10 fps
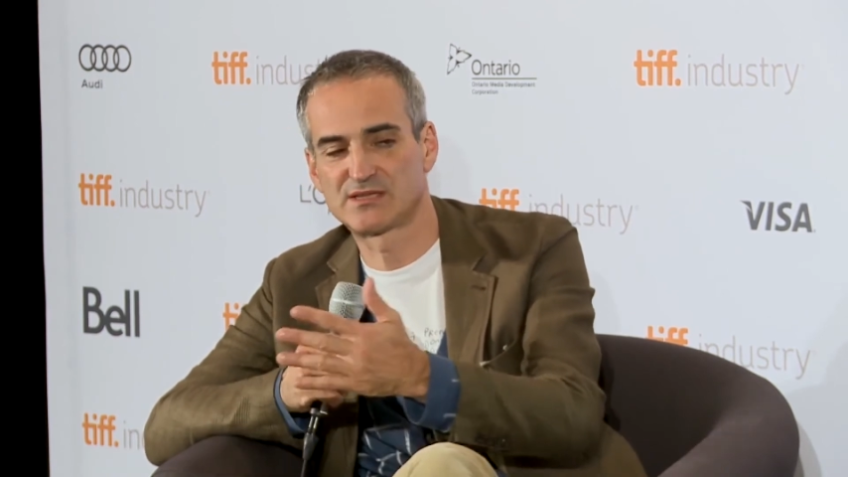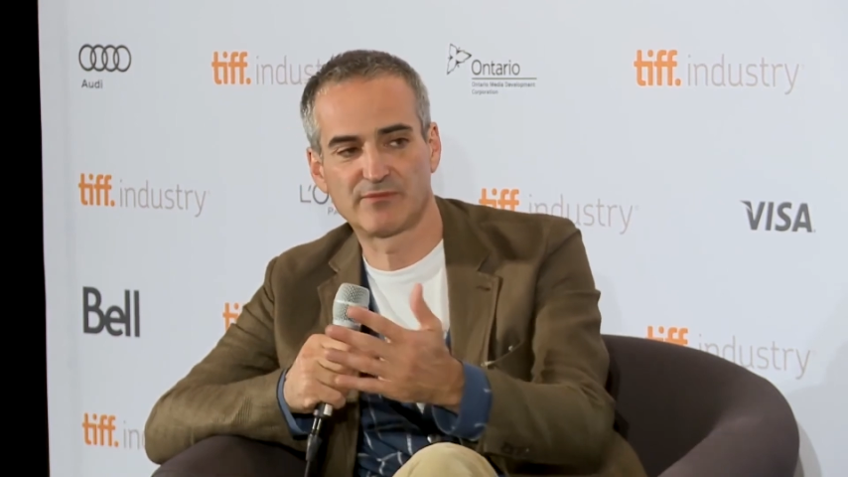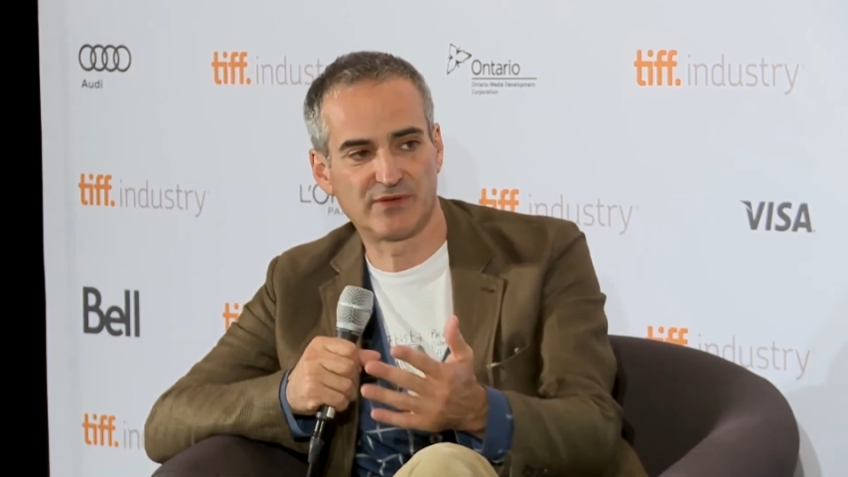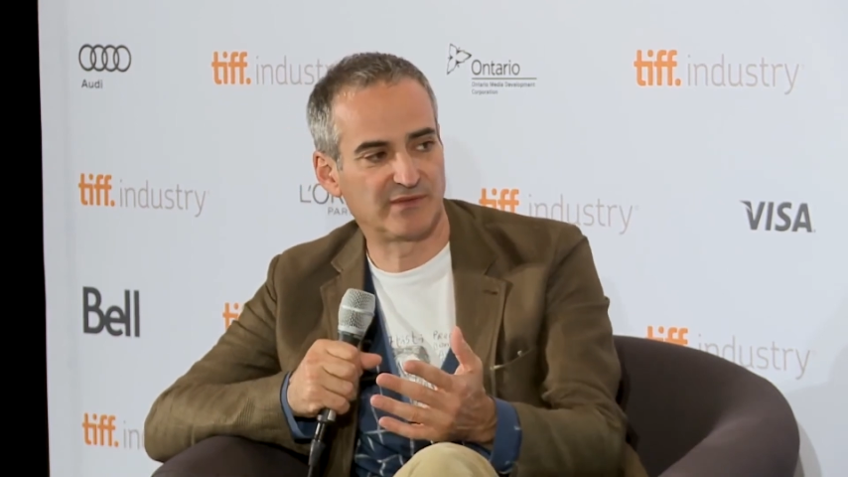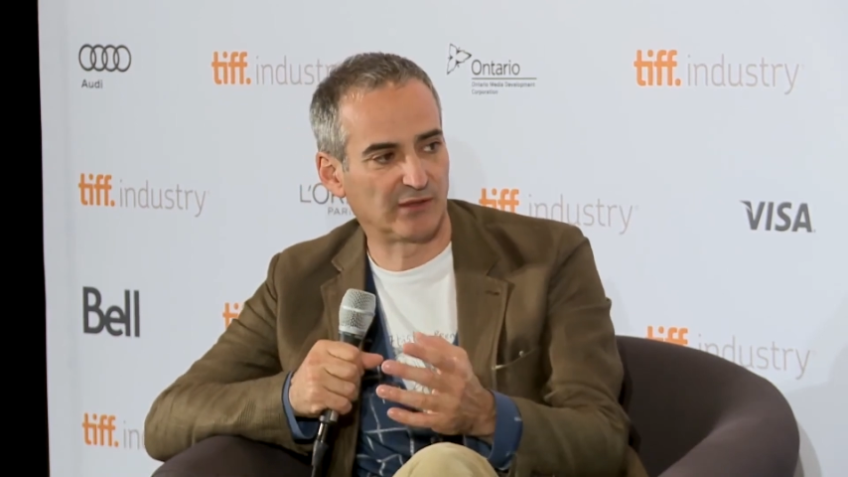
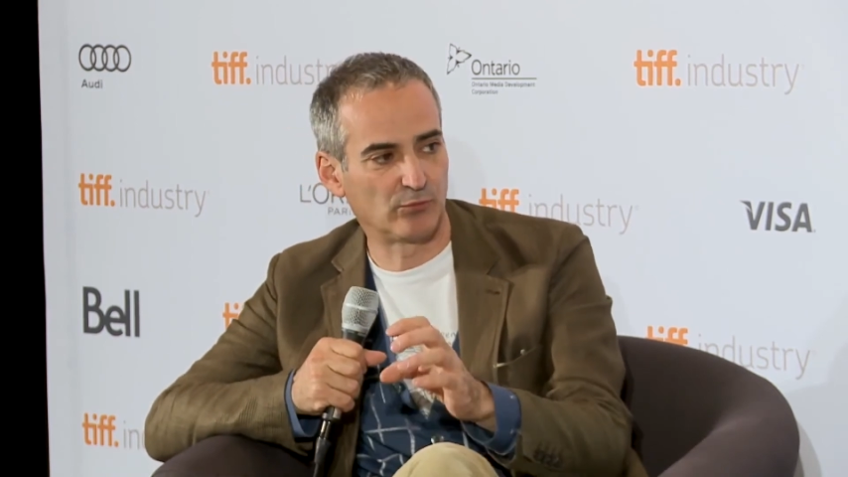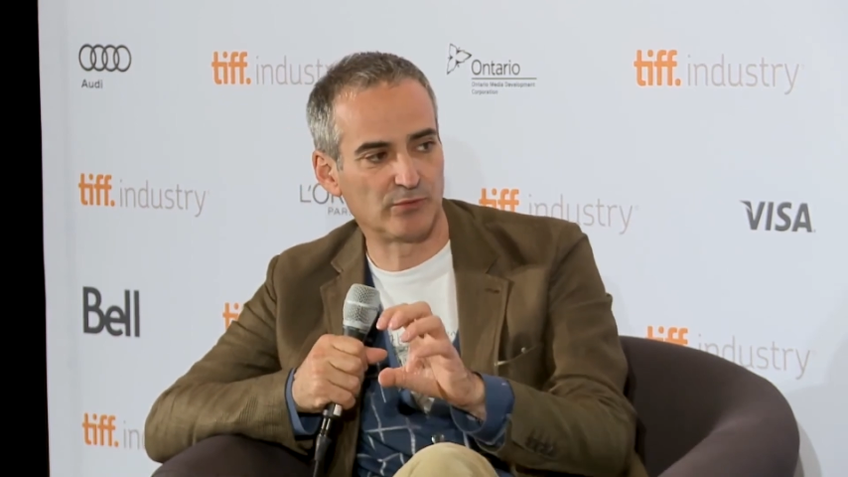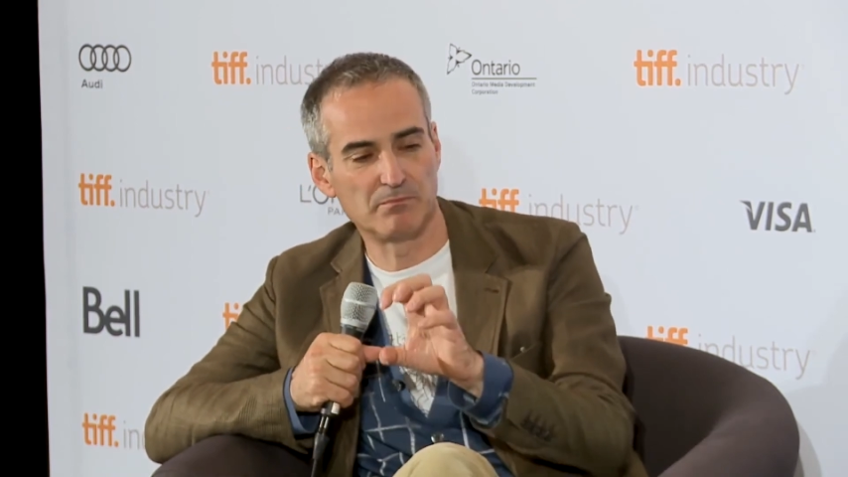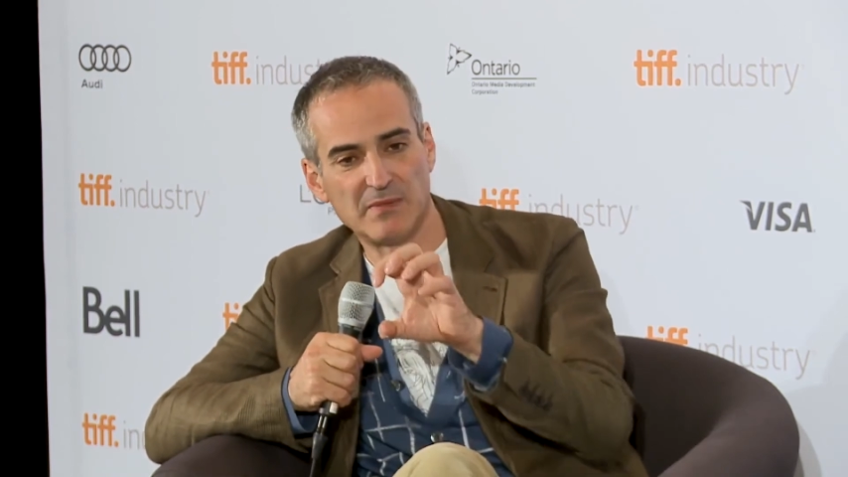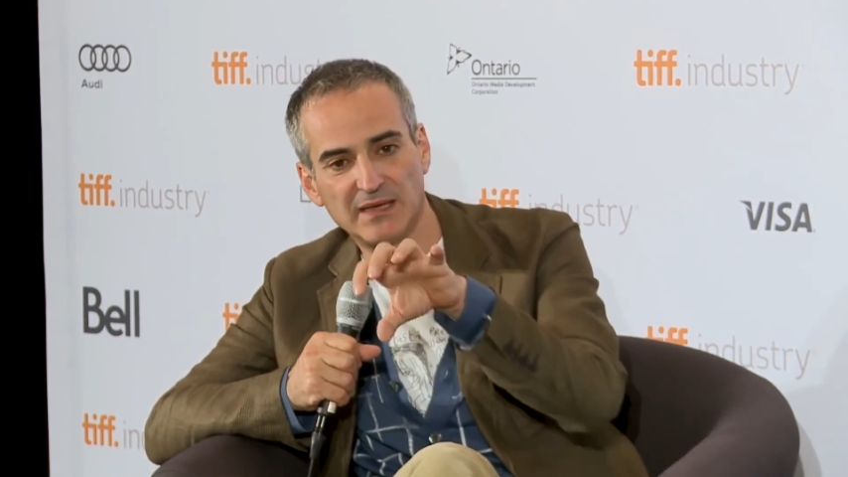something that
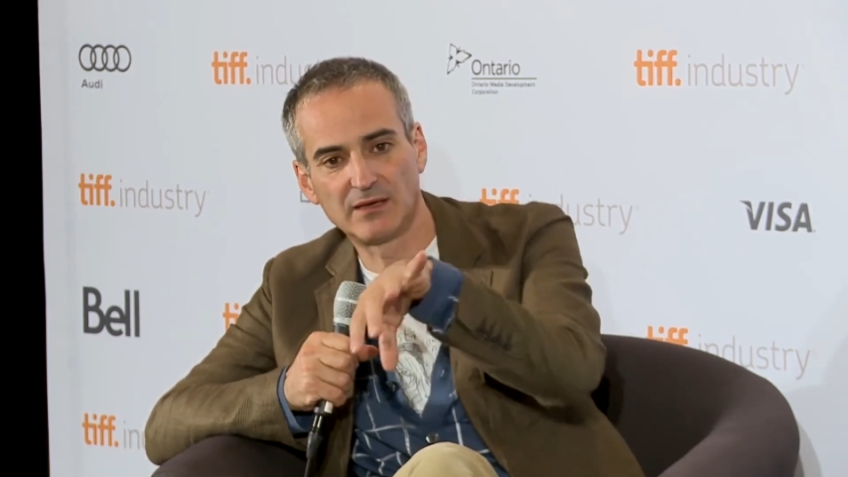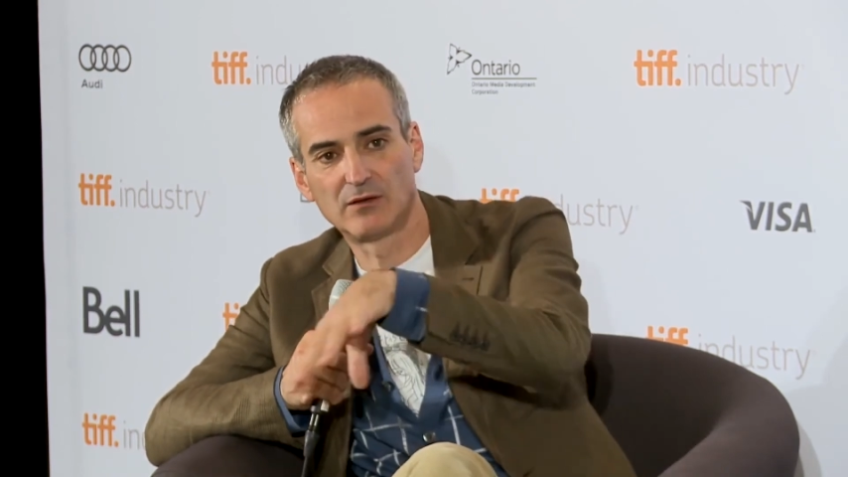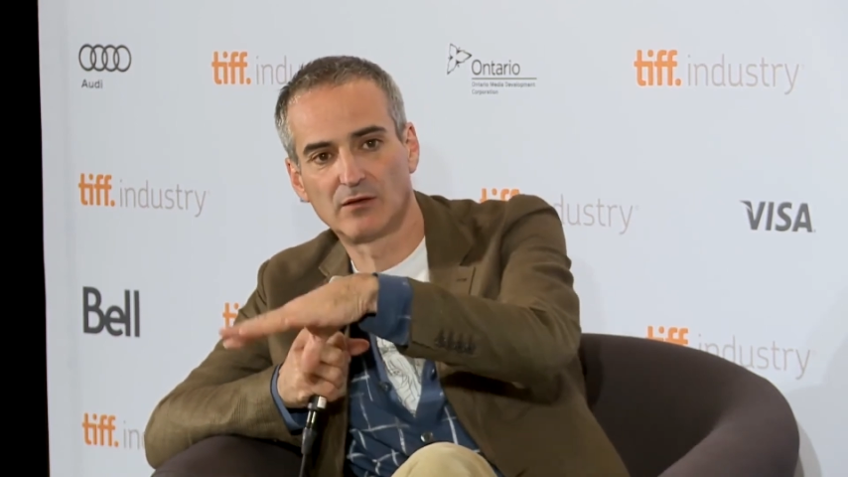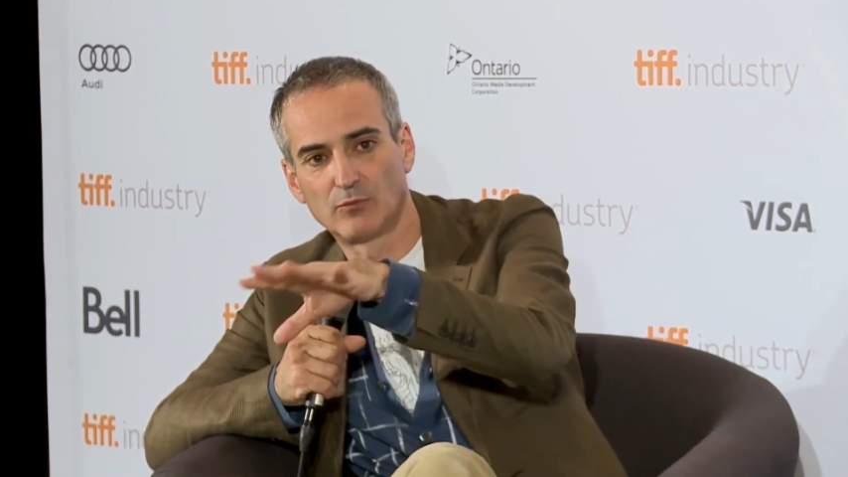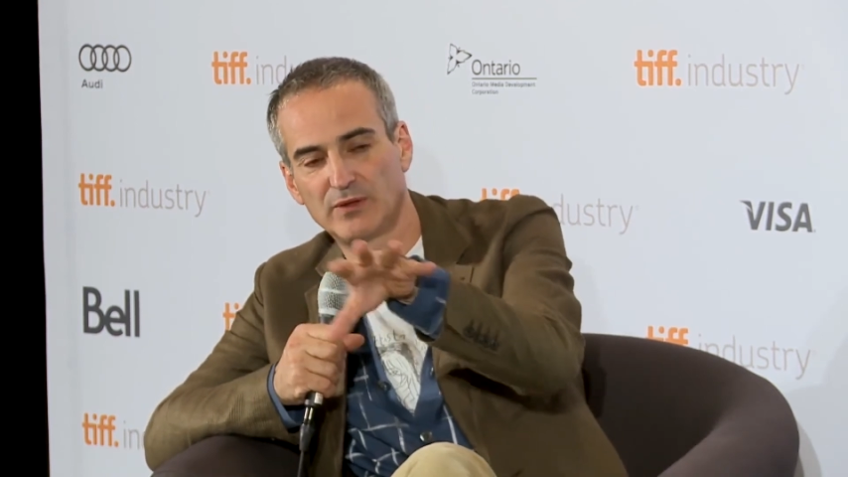would
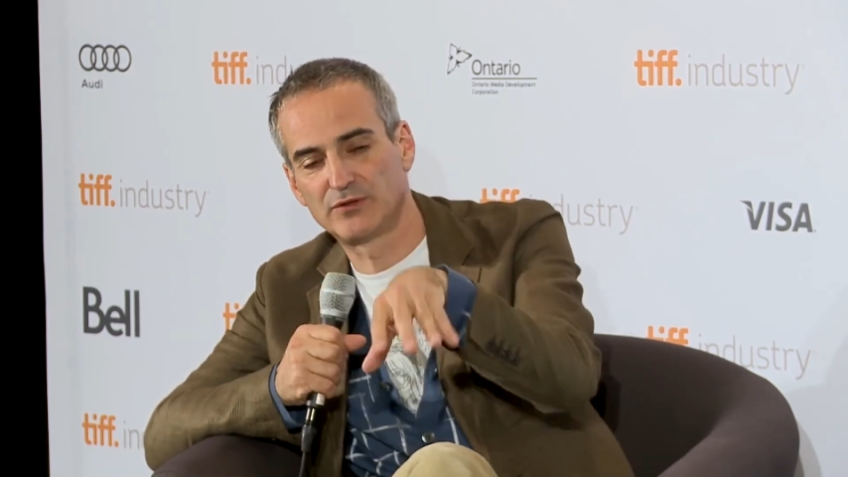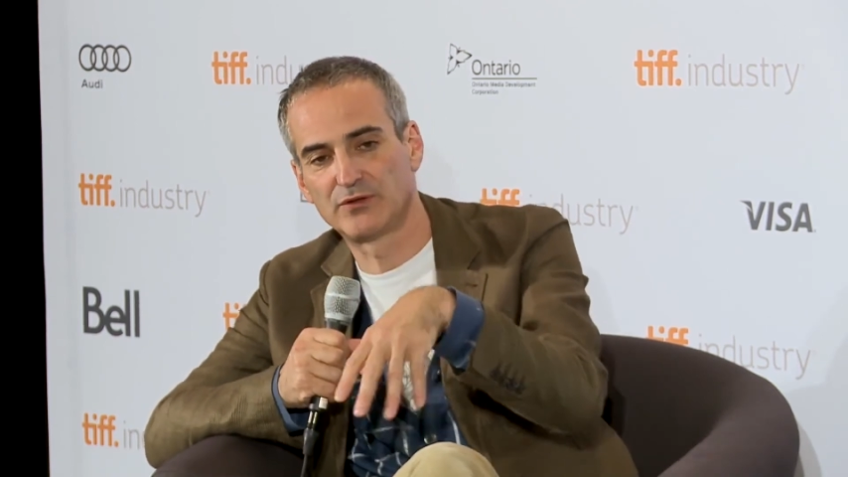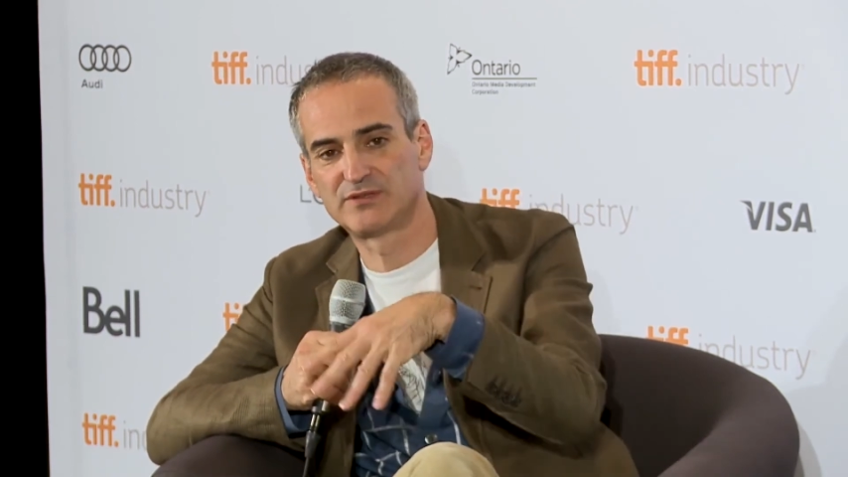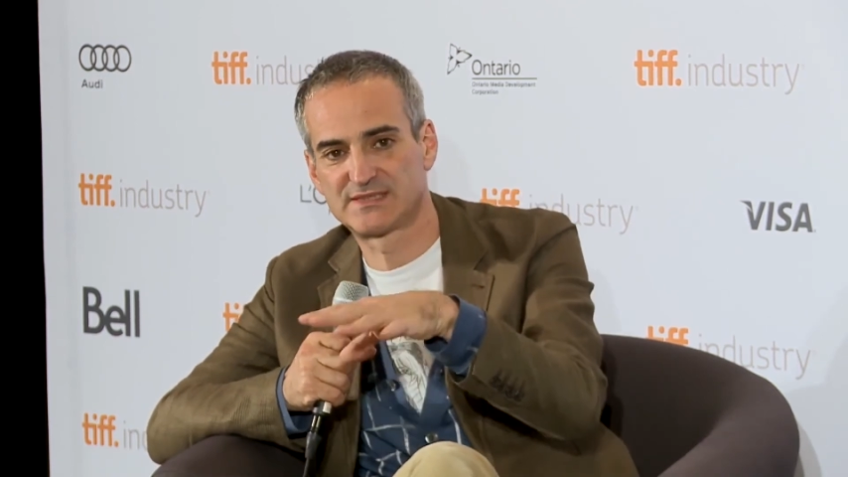mingle with the